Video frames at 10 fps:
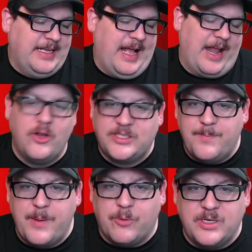I know some
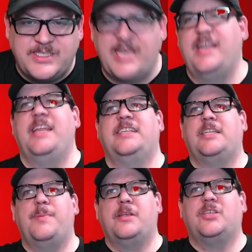people are going to say it needs
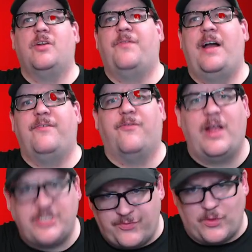to be certified
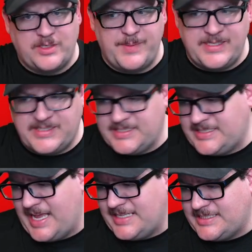fresh for it to be a
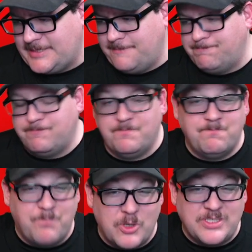success.
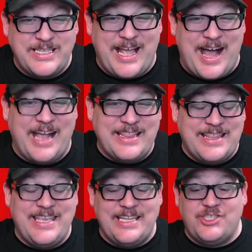Personally, I
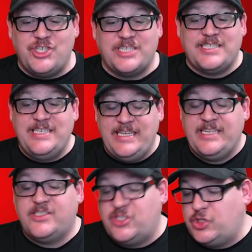think it
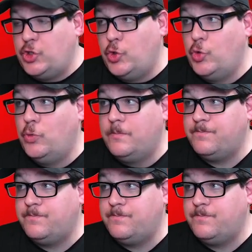needs to